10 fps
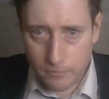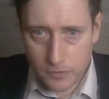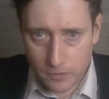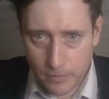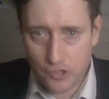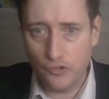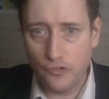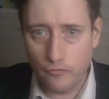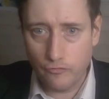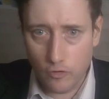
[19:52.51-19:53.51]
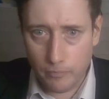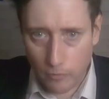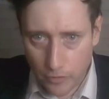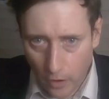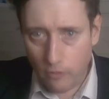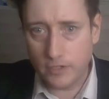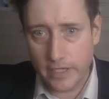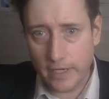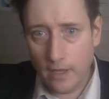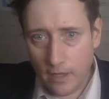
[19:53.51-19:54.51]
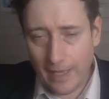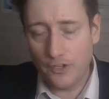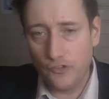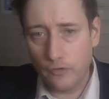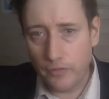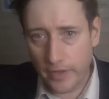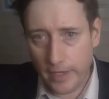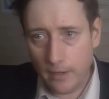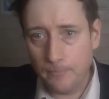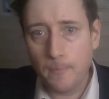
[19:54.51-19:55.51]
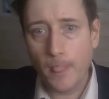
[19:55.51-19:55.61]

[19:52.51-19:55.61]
submission to the group, authority, that sort of thing.